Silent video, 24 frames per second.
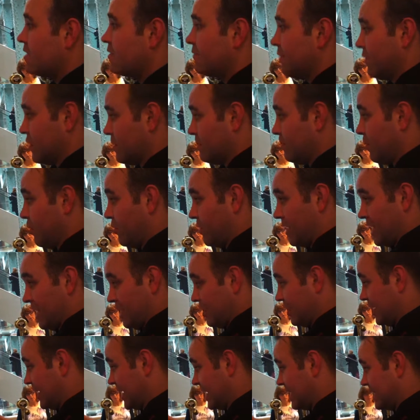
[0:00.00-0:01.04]
it's very important that
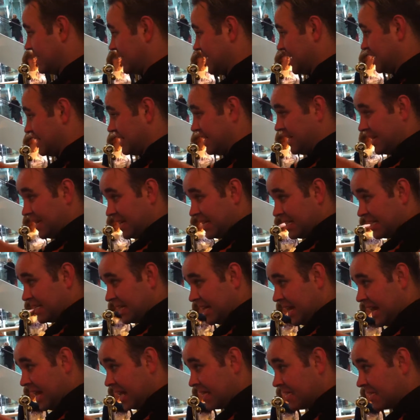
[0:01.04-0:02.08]
your Guinness is in a Guinness
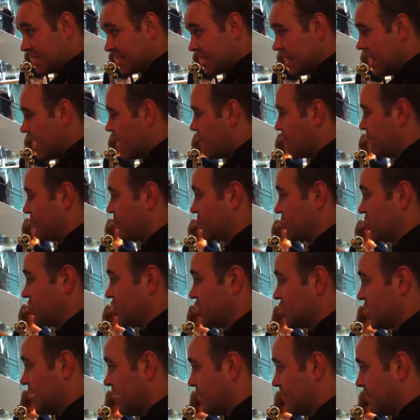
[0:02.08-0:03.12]
glass, because the
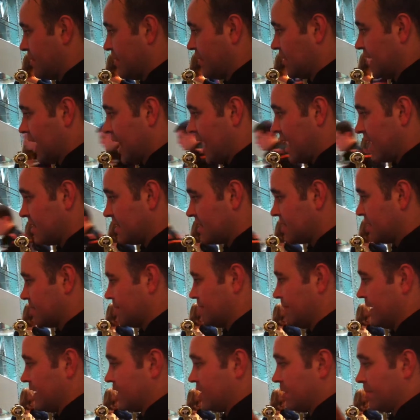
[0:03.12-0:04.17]
shape of your glass
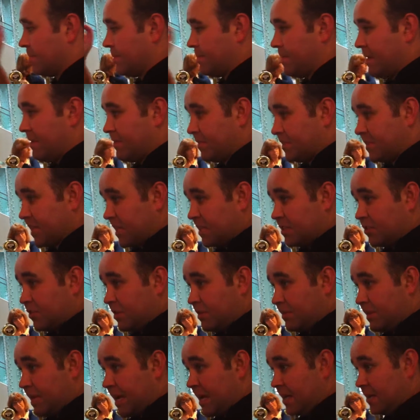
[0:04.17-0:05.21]
makes up the perfect size
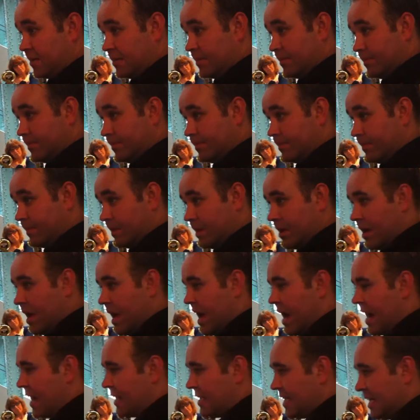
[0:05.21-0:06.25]
creamy head.
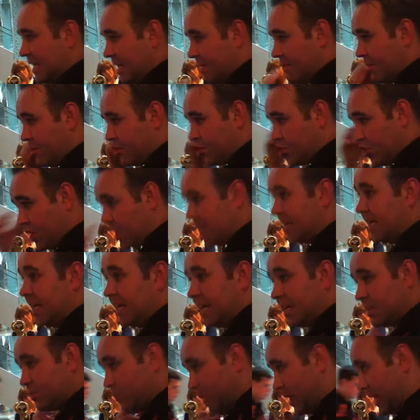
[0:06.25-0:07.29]
And I'll tell you about drinking
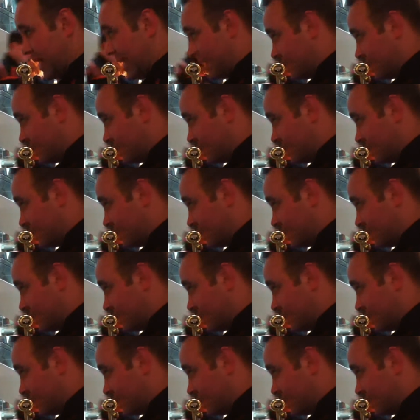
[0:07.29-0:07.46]
Guinness, why